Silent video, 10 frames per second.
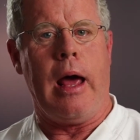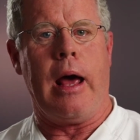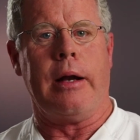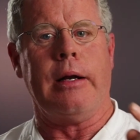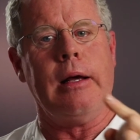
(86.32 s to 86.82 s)

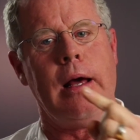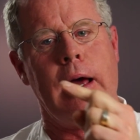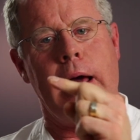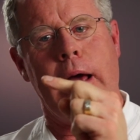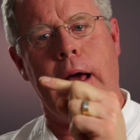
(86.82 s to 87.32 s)
And
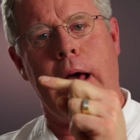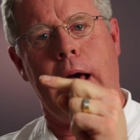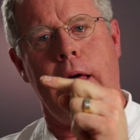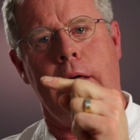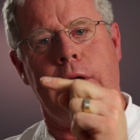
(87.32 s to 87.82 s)

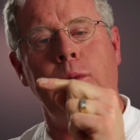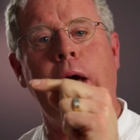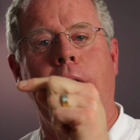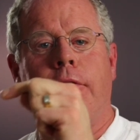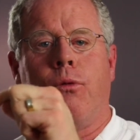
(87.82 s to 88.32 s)
then
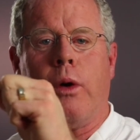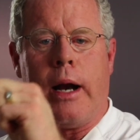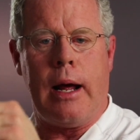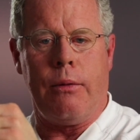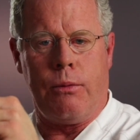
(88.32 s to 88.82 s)
we have
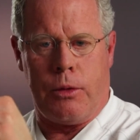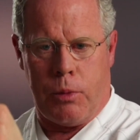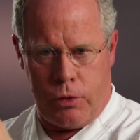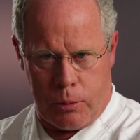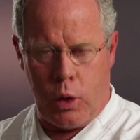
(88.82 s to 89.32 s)
what ha the,
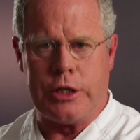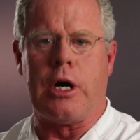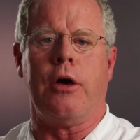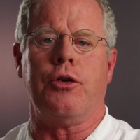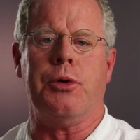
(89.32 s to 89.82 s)
the boys'
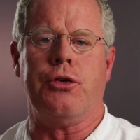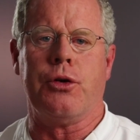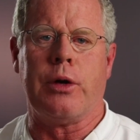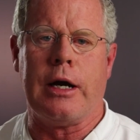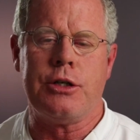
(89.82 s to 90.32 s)

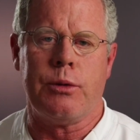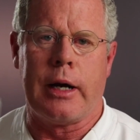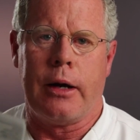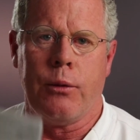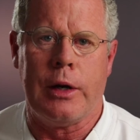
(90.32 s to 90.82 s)
contribution. Okay, so we
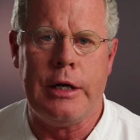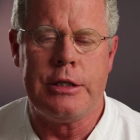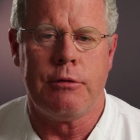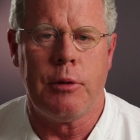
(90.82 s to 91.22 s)
got a release